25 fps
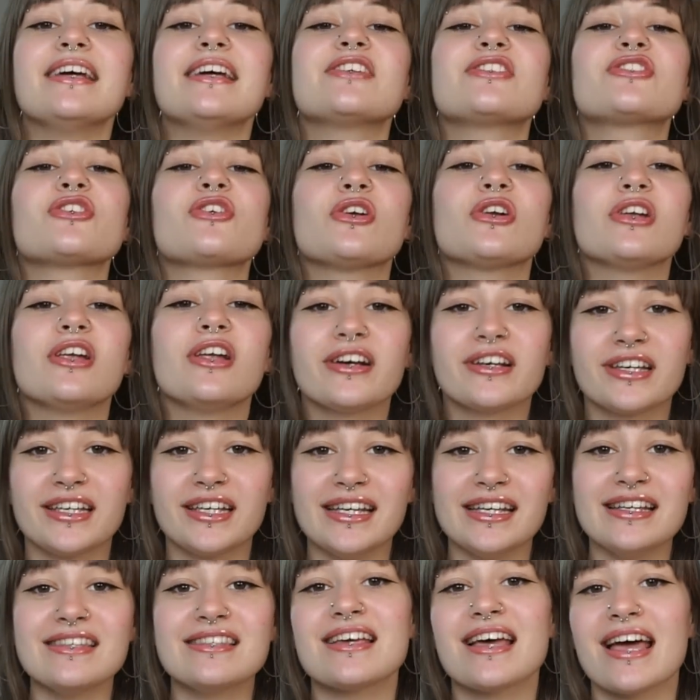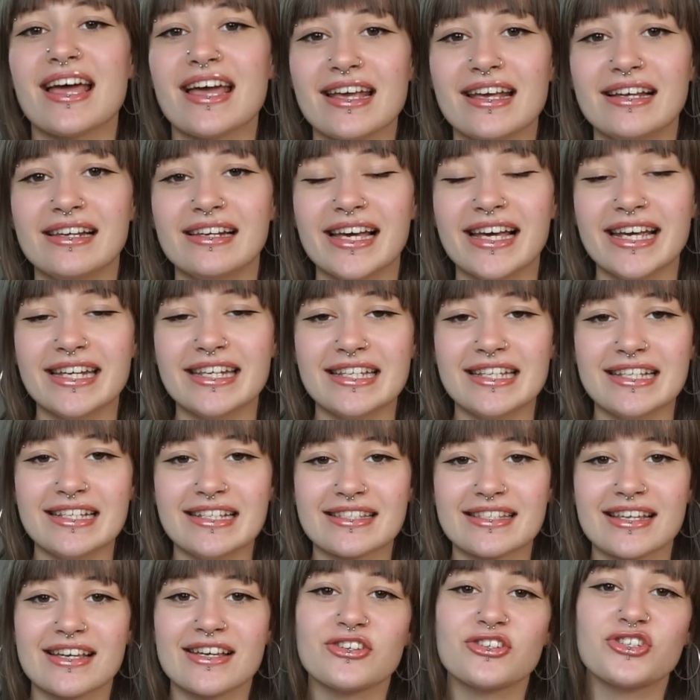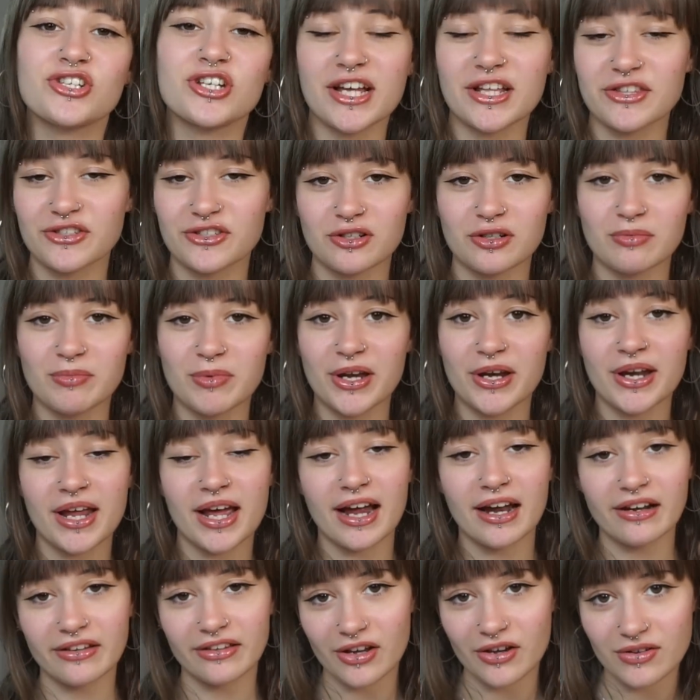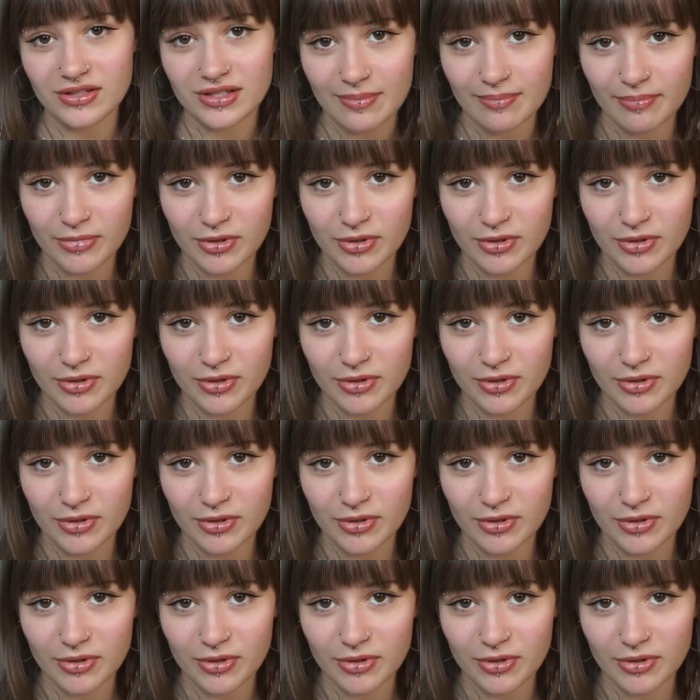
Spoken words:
is your lucky day, ladies, gentlemen, and those in